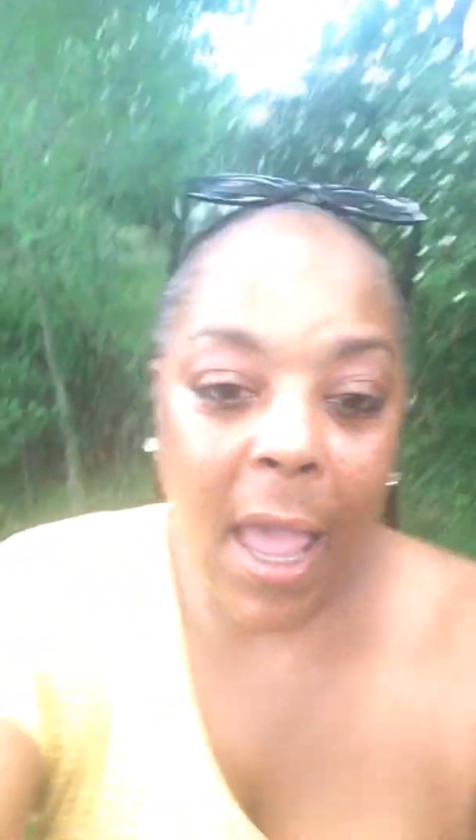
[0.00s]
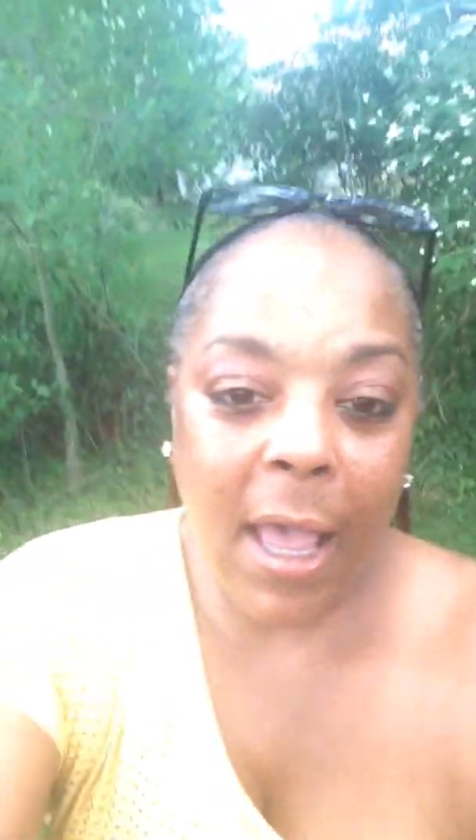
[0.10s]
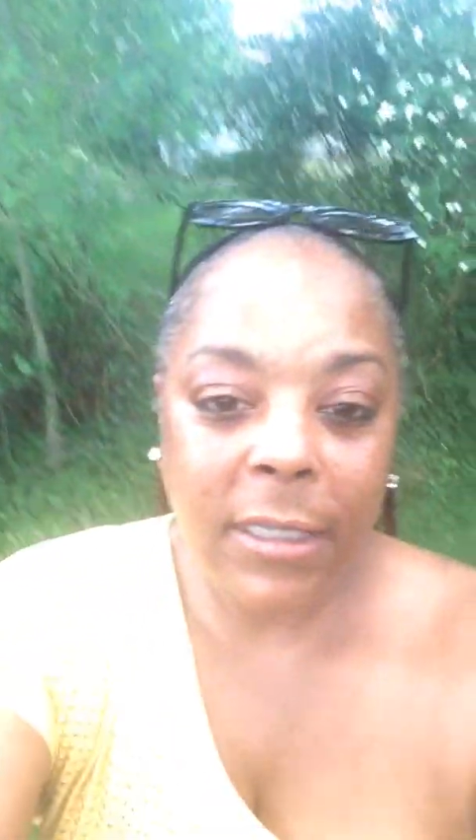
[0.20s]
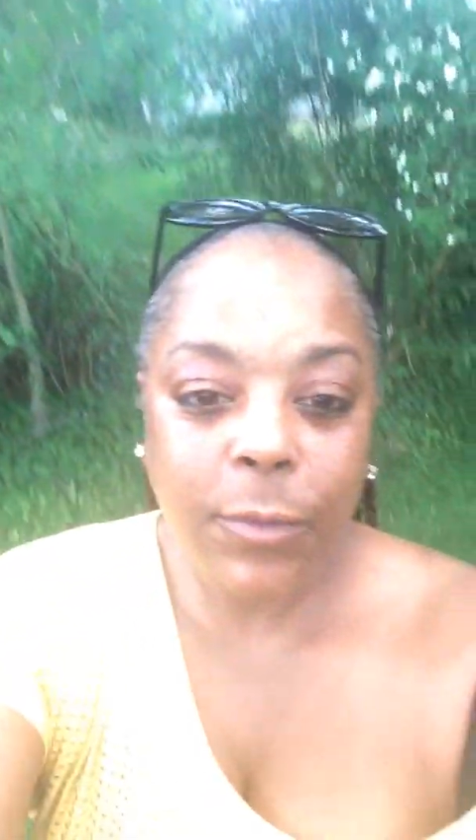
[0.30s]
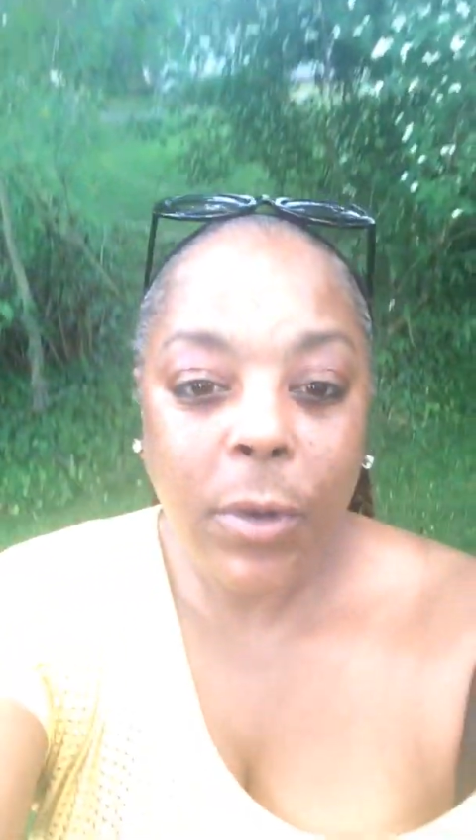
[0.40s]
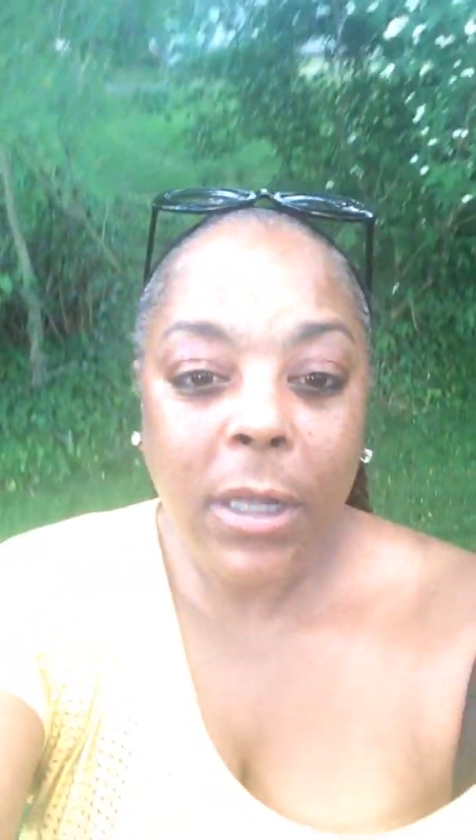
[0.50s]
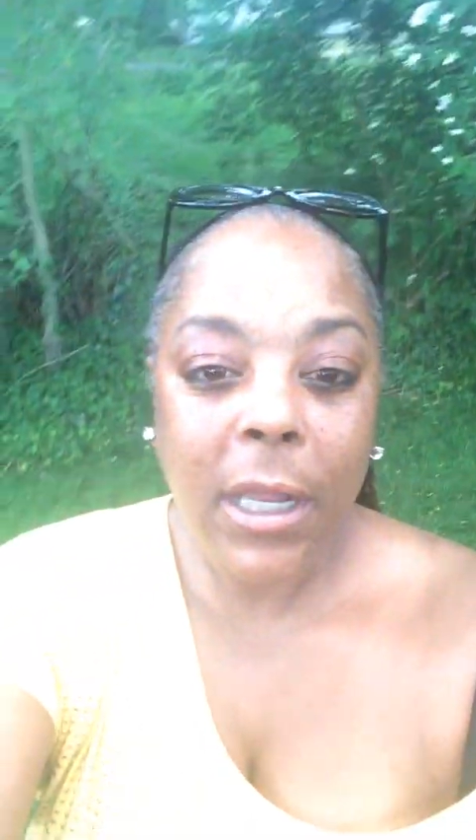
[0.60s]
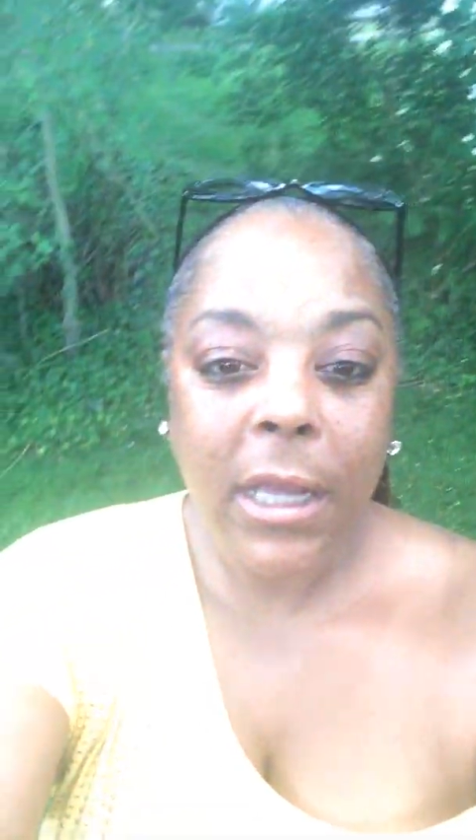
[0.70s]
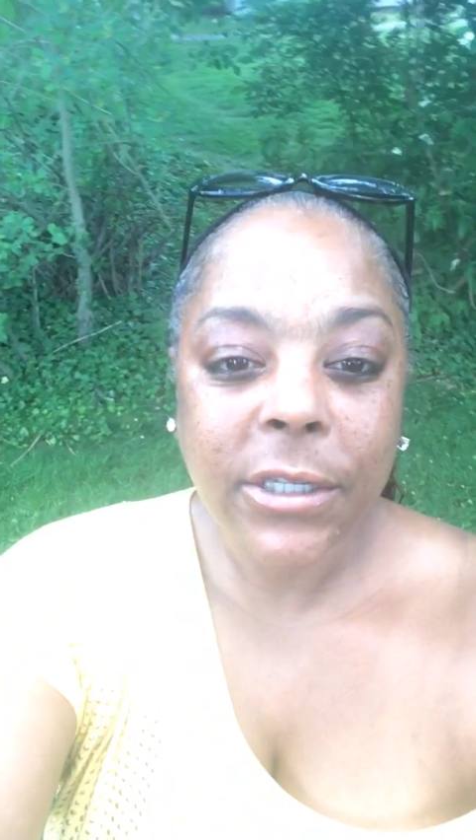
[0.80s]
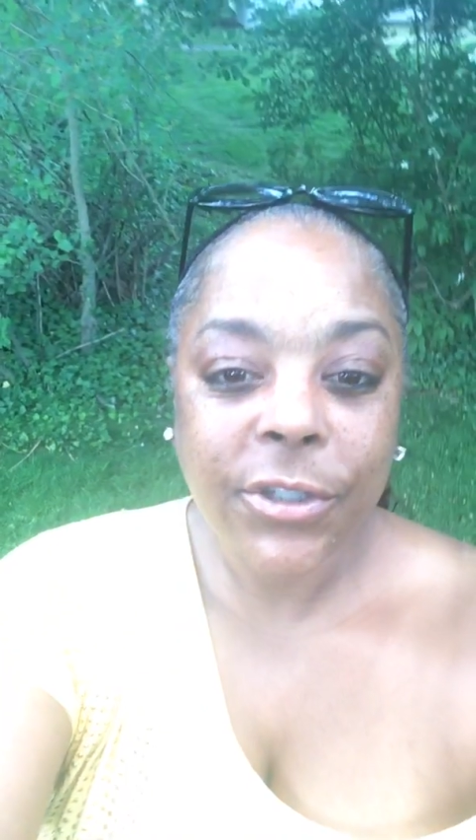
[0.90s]
as well
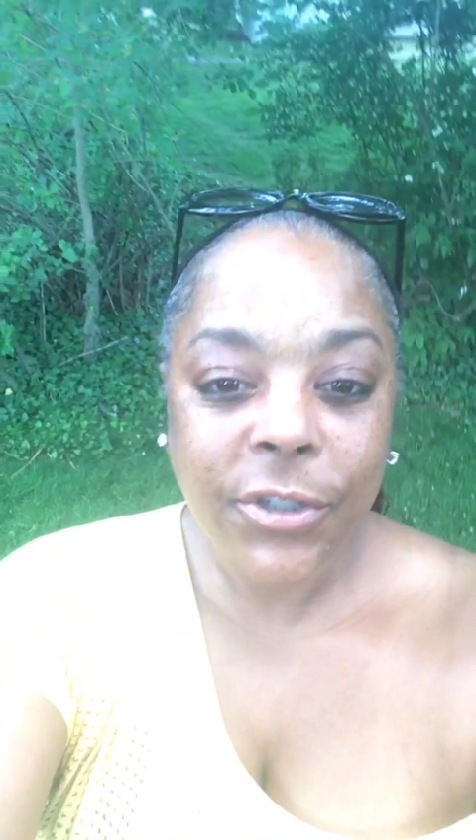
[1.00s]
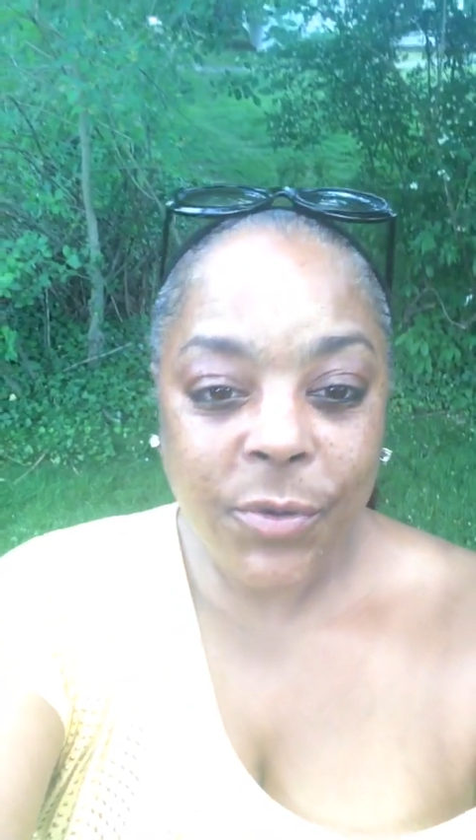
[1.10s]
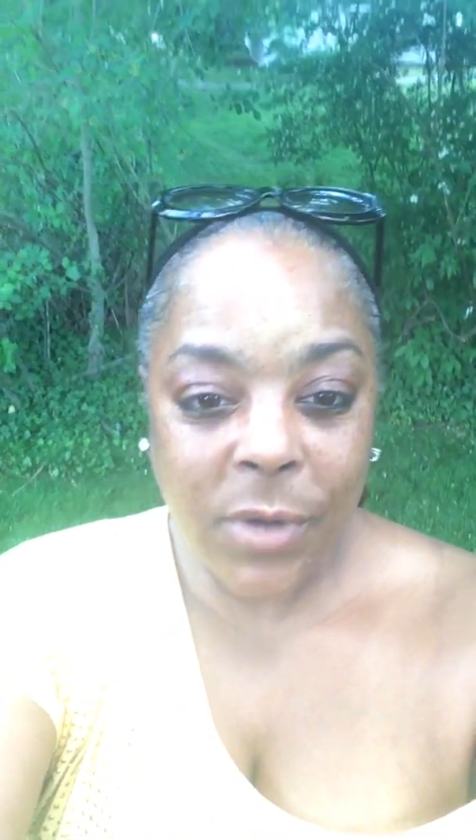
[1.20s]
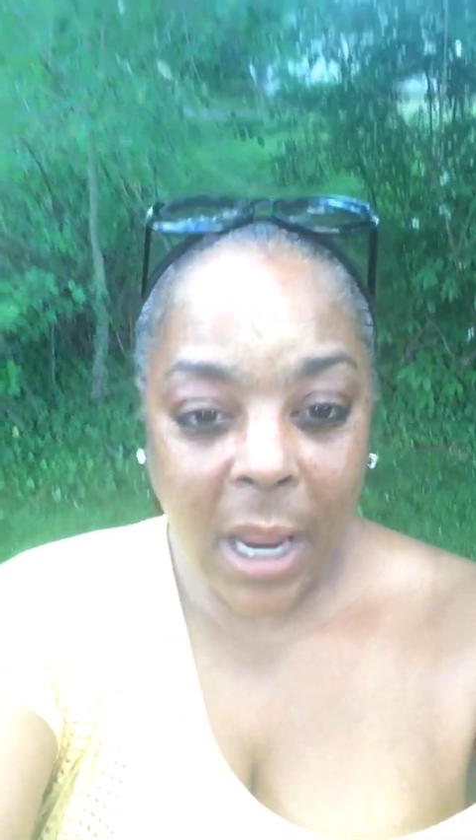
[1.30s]
as June